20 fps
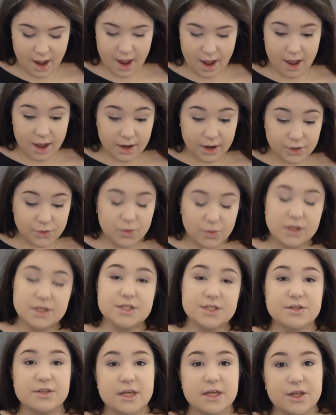And
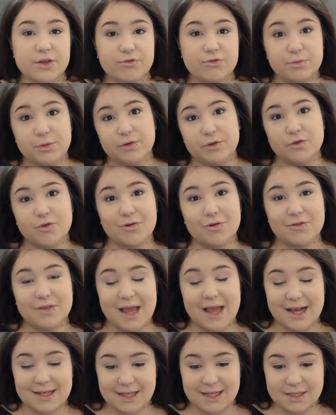once you think you've removed all of
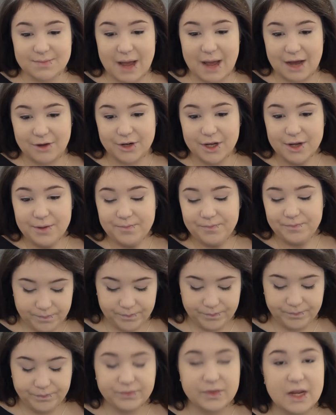the excess powder,
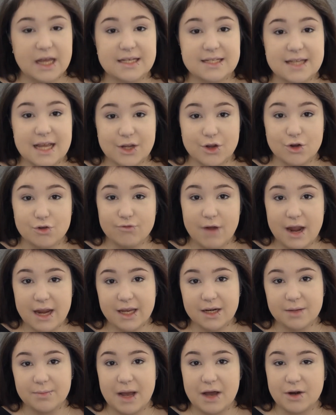then take your
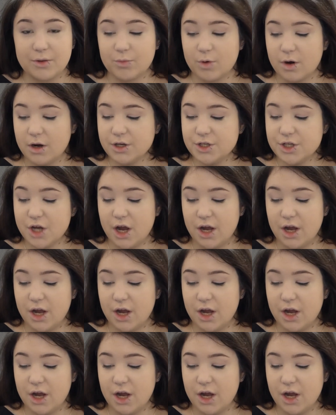regular powder brush.